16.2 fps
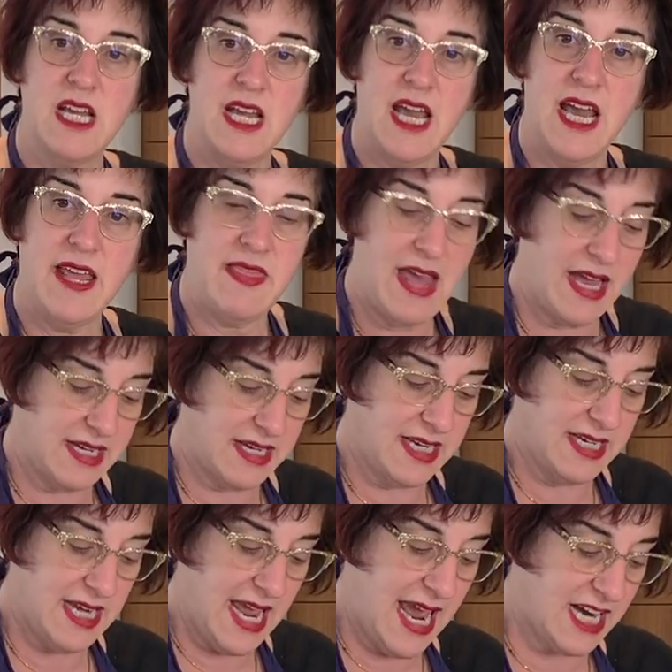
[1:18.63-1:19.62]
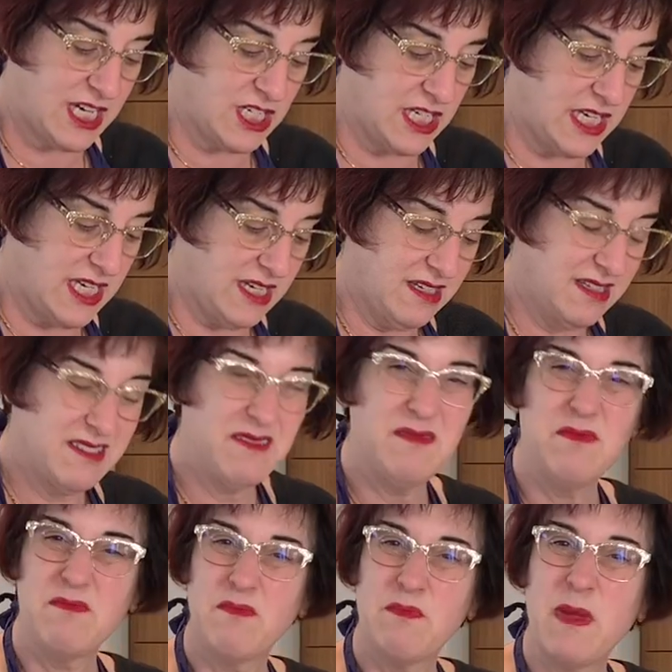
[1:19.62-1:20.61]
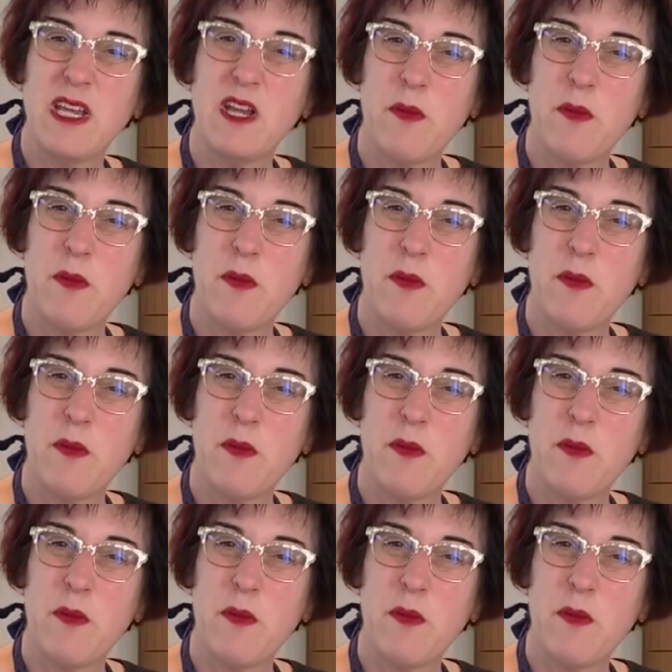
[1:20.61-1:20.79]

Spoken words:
and that can actually make